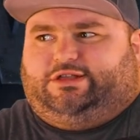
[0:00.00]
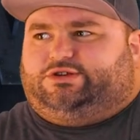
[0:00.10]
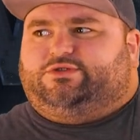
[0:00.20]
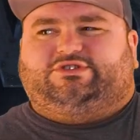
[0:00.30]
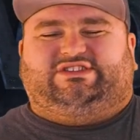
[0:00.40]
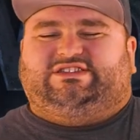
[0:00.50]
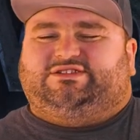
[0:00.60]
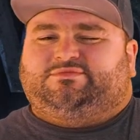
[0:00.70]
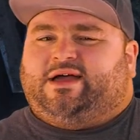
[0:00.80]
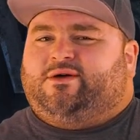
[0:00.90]
turned their season
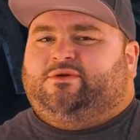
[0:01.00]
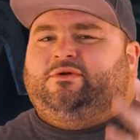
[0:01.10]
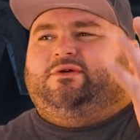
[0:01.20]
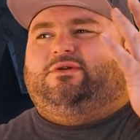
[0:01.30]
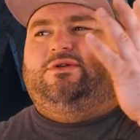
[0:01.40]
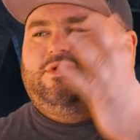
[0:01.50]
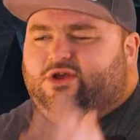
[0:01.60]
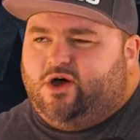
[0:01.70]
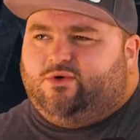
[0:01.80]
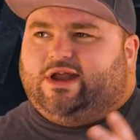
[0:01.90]
around?
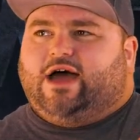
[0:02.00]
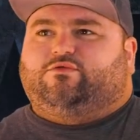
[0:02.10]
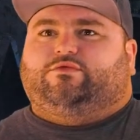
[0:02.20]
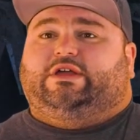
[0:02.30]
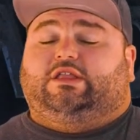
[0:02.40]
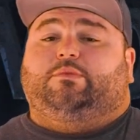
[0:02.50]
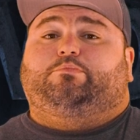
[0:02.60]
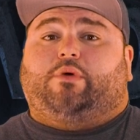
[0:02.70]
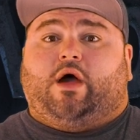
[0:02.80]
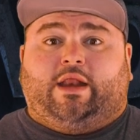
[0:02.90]
No, not really,
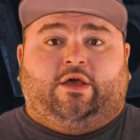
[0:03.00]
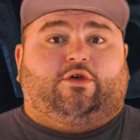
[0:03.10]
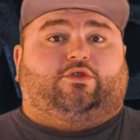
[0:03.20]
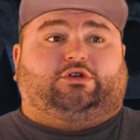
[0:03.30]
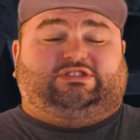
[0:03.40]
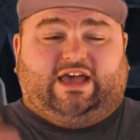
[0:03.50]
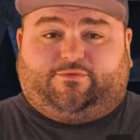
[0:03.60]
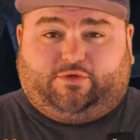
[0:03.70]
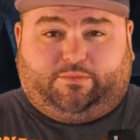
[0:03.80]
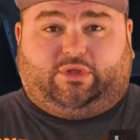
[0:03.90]
but they're
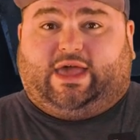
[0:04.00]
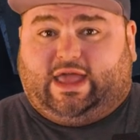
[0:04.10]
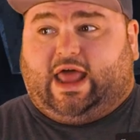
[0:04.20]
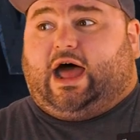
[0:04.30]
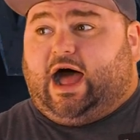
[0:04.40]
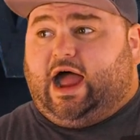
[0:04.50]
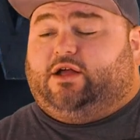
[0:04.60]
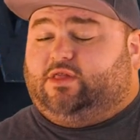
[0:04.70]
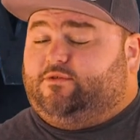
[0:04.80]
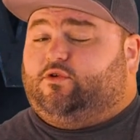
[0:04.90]
definitely playing at a higher
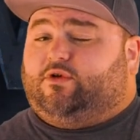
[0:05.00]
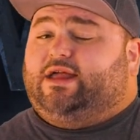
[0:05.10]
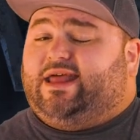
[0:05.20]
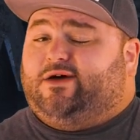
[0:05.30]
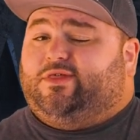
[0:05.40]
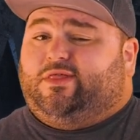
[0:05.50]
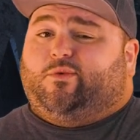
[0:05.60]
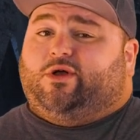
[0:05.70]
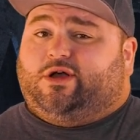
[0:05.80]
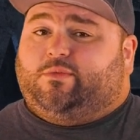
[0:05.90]
level right now than they
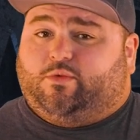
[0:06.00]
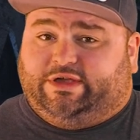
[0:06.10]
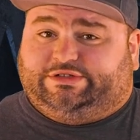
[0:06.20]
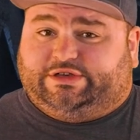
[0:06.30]
were a couple weeks